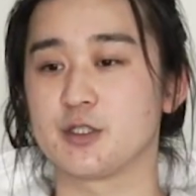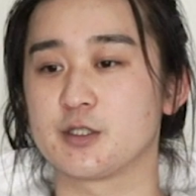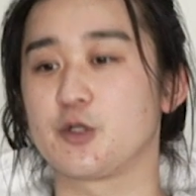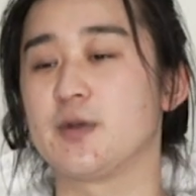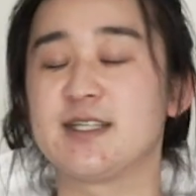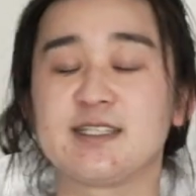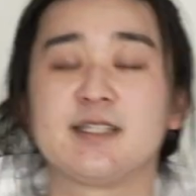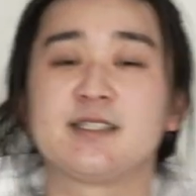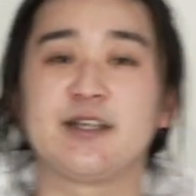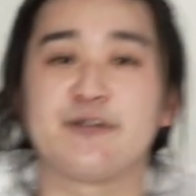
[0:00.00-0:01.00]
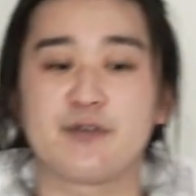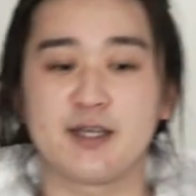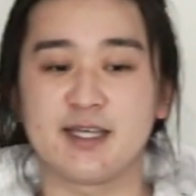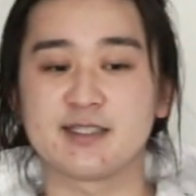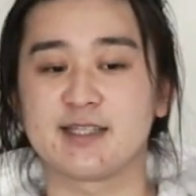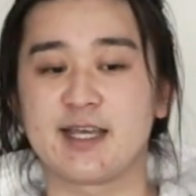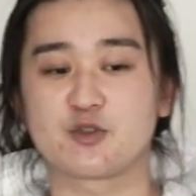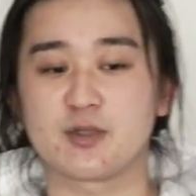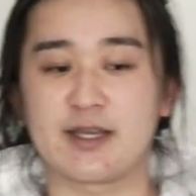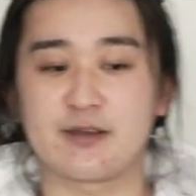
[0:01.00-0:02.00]
So in this sense, if his legs
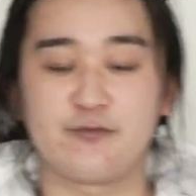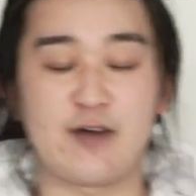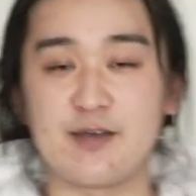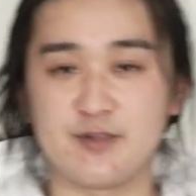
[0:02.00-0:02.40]
were like 5